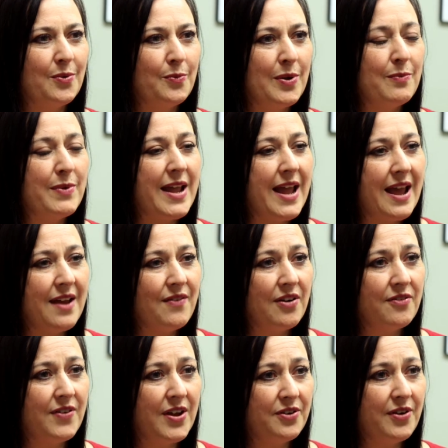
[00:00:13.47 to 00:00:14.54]
When we have
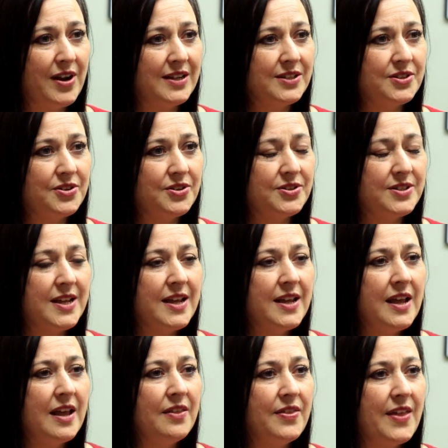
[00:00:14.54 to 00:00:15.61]
our fundraisers,
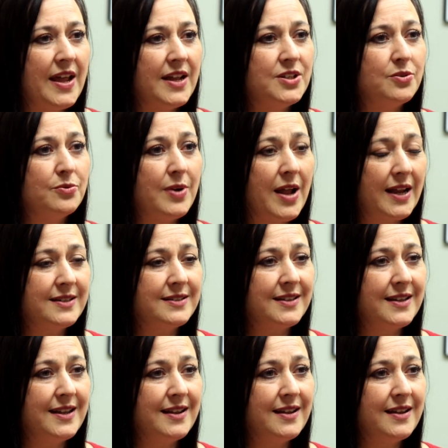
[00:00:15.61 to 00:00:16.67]
they
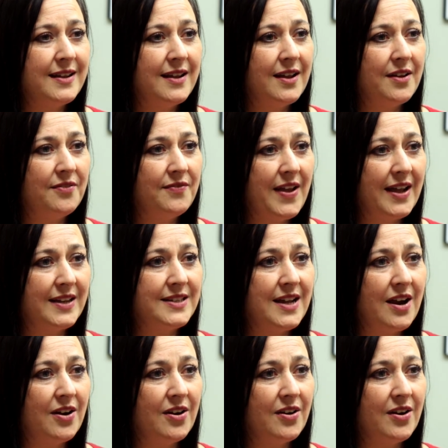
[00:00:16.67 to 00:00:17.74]
directly affect
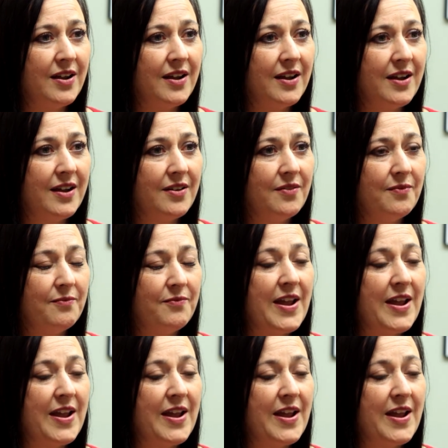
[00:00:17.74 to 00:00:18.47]
our uh,